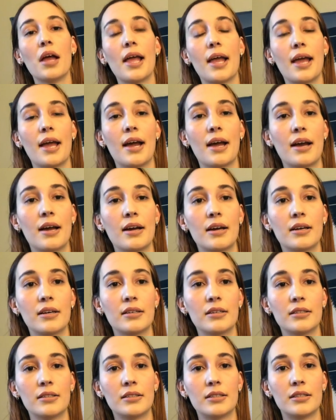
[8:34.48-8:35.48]

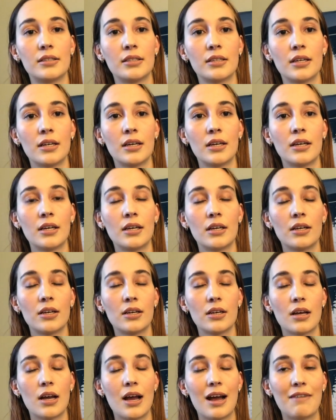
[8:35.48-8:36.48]
And
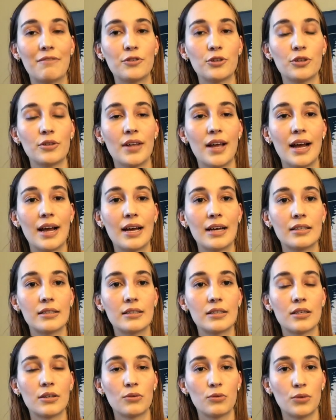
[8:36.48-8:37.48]
after
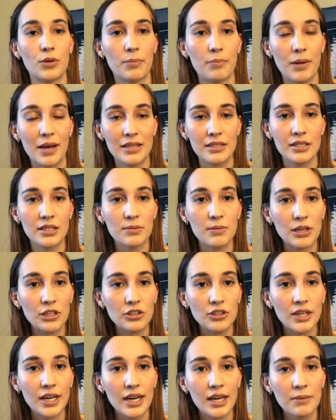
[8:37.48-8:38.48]
that the pest
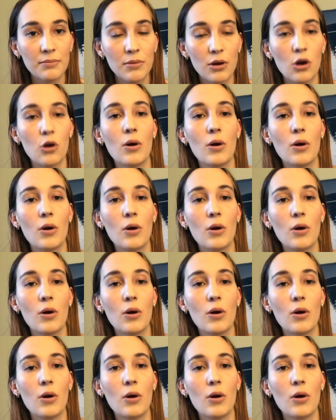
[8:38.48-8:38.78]
inspector came.